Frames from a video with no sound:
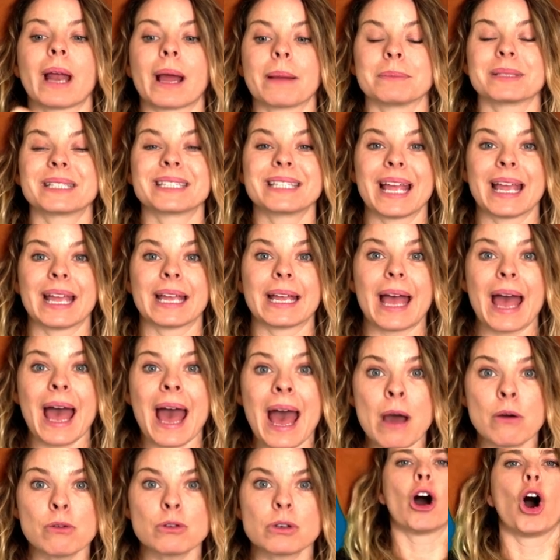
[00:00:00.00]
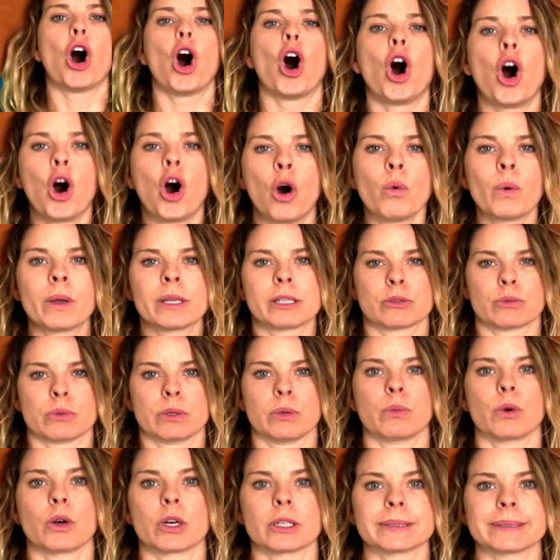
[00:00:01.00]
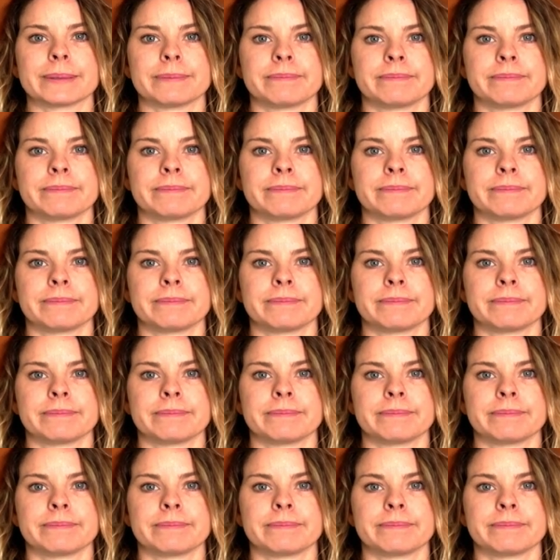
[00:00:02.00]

I'm saying out, always reward.